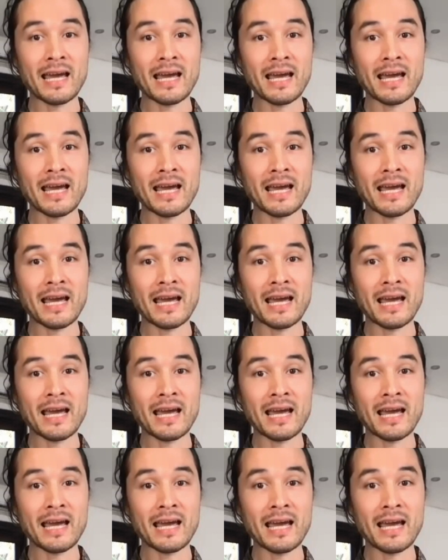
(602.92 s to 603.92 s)

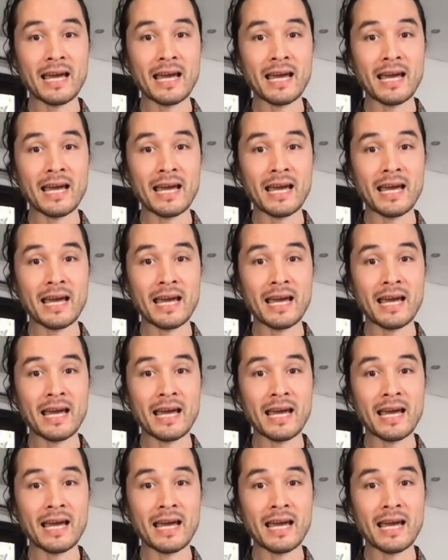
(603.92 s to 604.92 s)

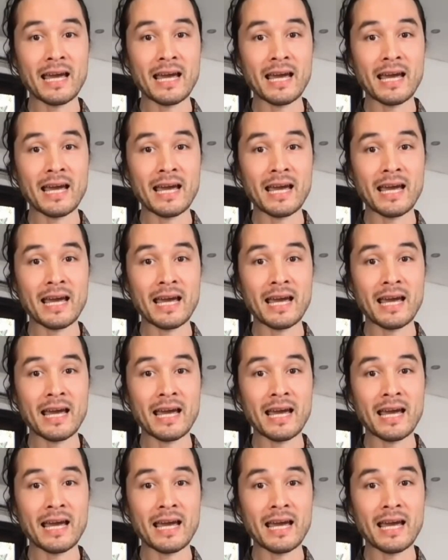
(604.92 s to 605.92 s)

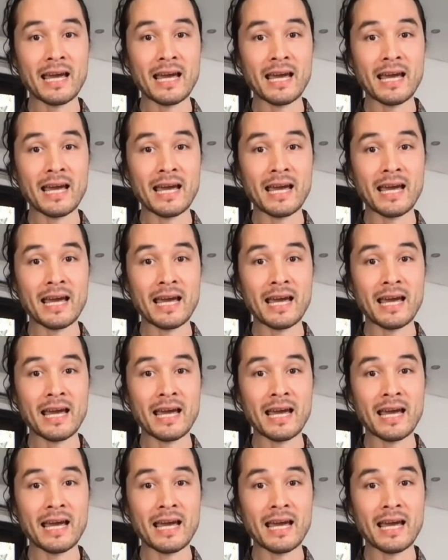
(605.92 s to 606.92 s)

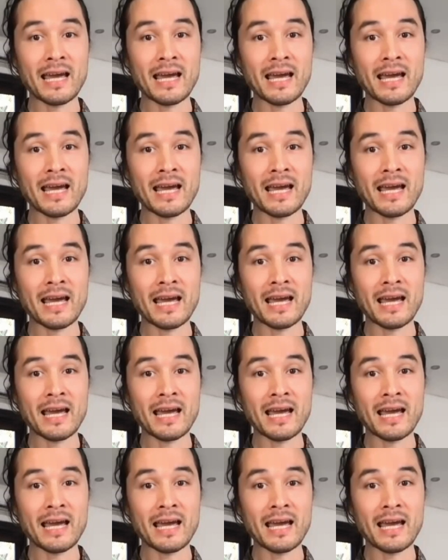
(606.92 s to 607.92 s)

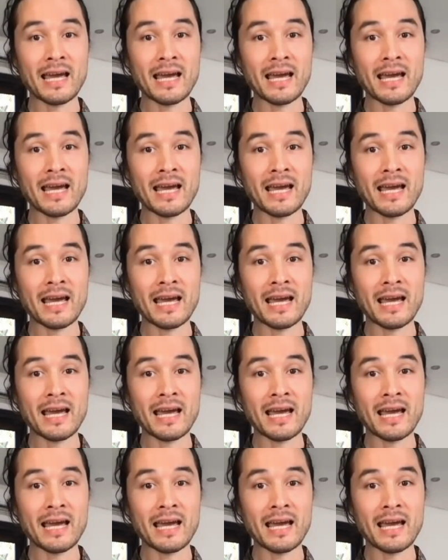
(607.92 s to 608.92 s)

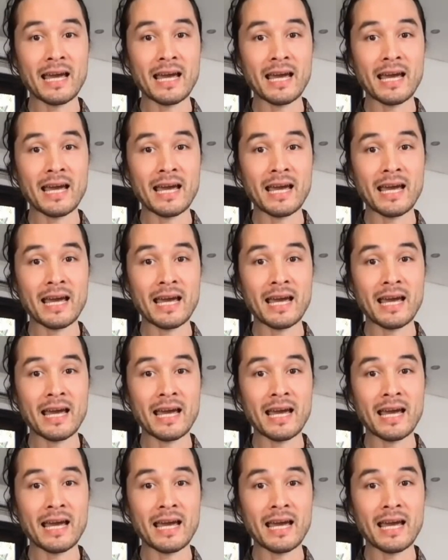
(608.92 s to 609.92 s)

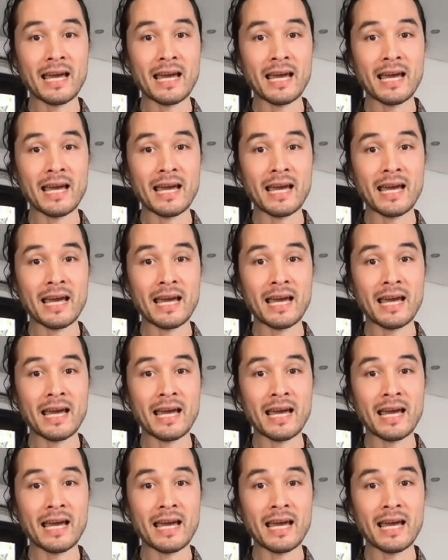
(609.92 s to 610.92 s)
This is a still picture; no speech is visible.